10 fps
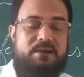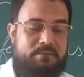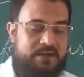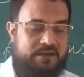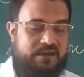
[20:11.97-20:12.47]

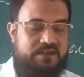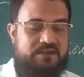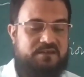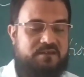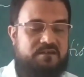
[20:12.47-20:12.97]
Margaret
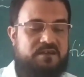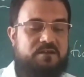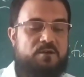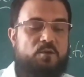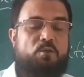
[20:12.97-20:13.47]
Thatcher said
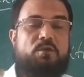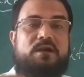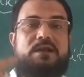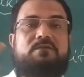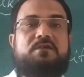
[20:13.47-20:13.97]
that
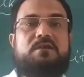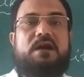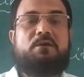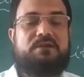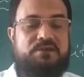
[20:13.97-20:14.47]
we live
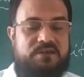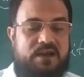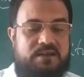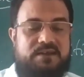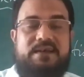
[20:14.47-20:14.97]
on this
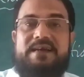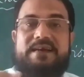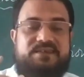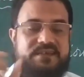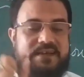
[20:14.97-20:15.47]
earth
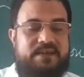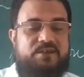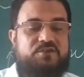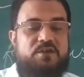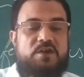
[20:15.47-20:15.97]
as
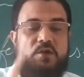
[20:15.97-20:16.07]
tenants.